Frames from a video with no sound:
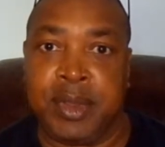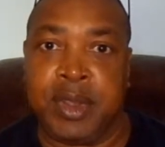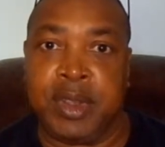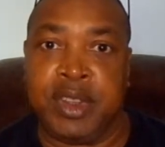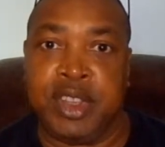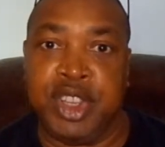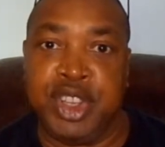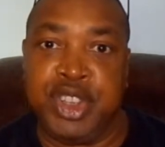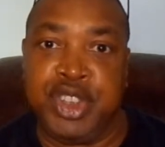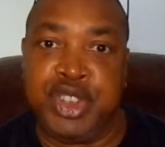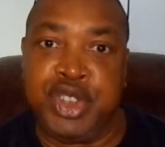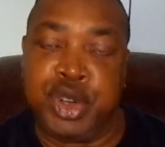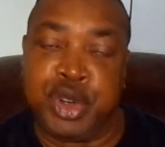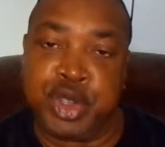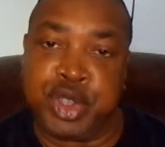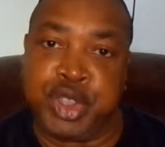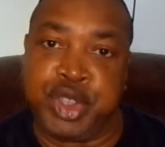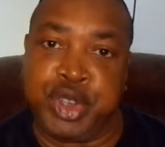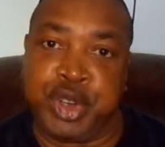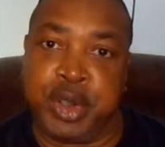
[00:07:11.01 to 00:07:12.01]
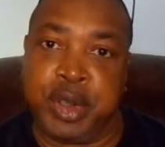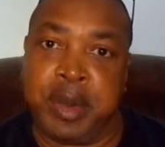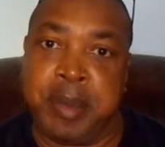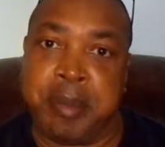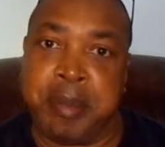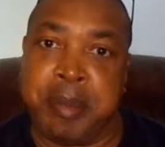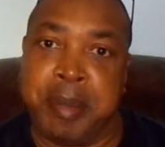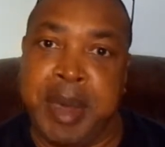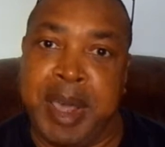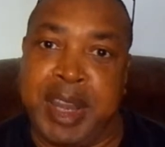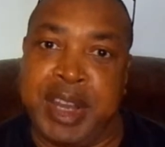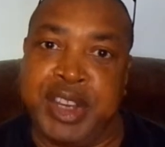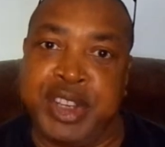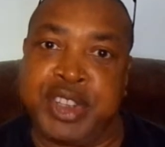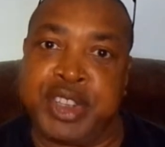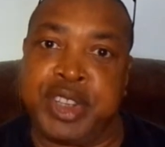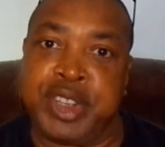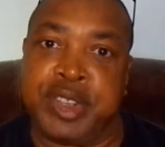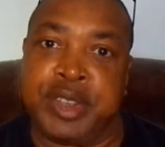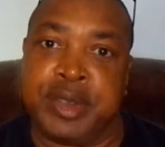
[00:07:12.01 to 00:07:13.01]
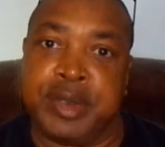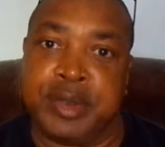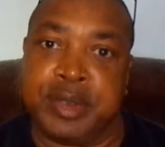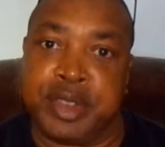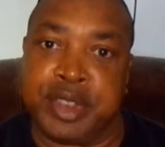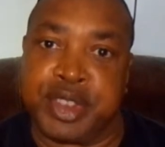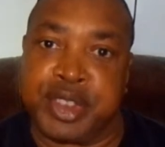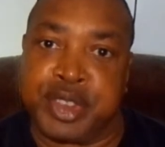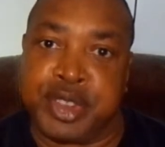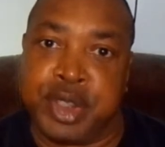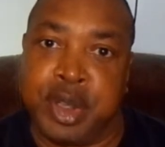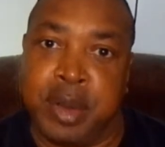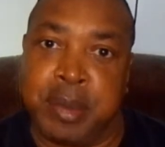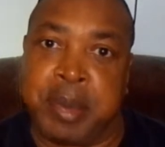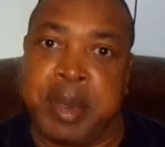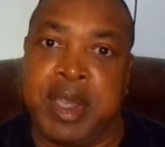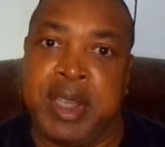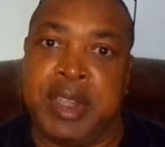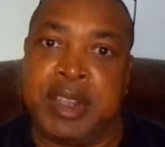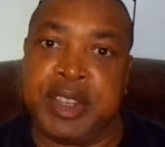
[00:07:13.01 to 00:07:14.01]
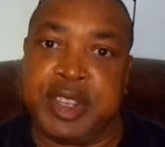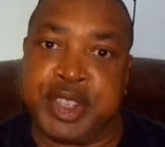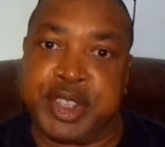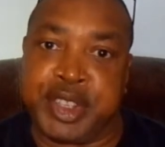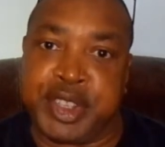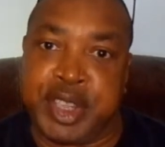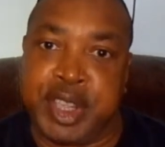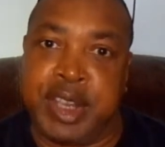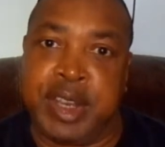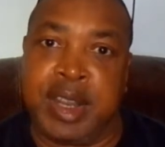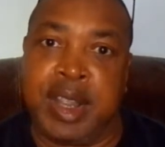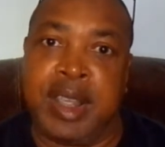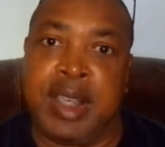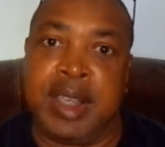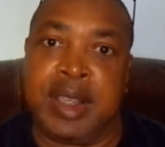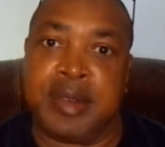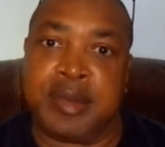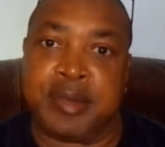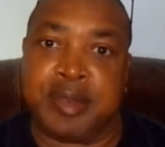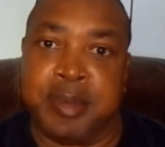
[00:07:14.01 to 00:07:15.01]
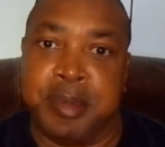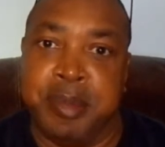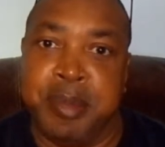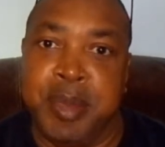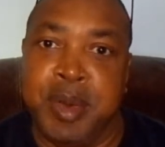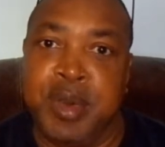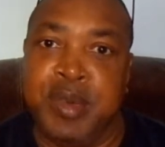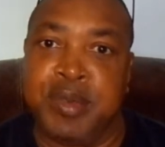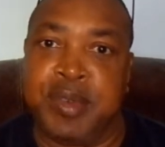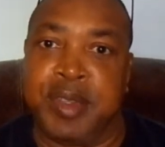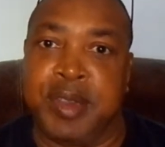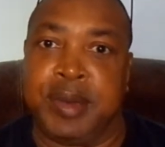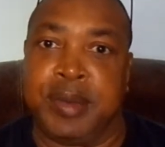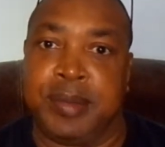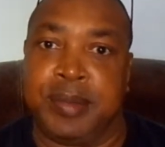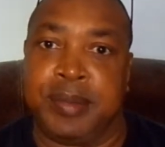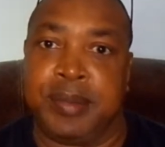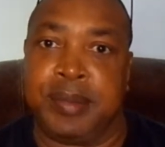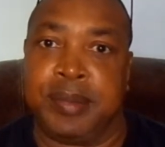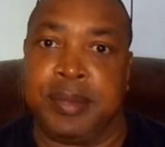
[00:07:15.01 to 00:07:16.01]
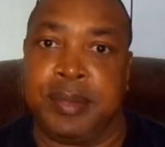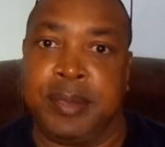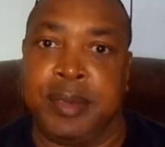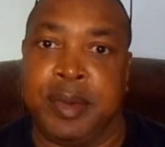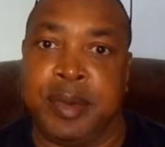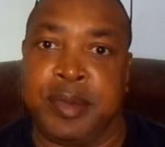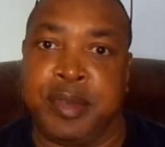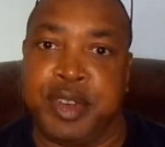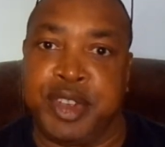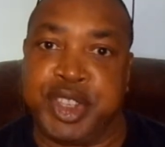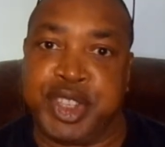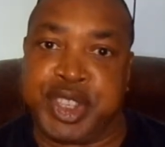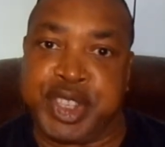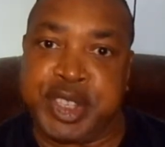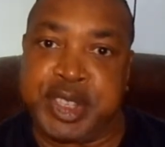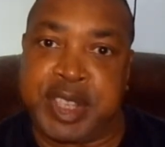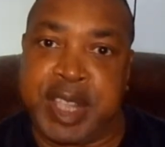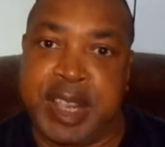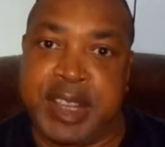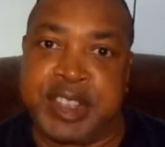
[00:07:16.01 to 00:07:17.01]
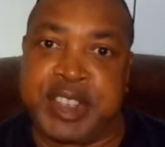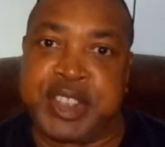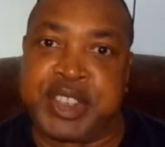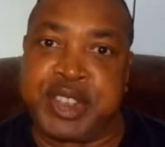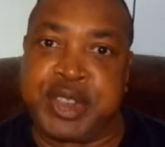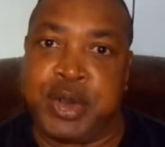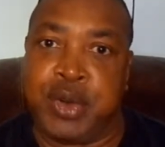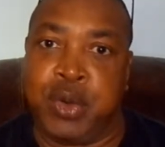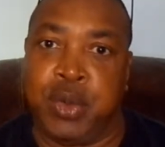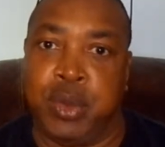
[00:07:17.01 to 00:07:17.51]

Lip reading: Did Joshua manage to stop the sun from moving, for it to stand still?